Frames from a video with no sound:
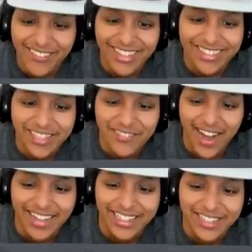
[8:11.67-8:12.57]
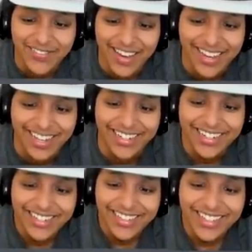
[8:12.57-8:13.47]
me a D minus, man.
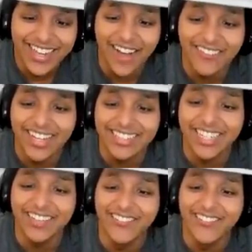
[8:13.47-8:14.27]
They got me a D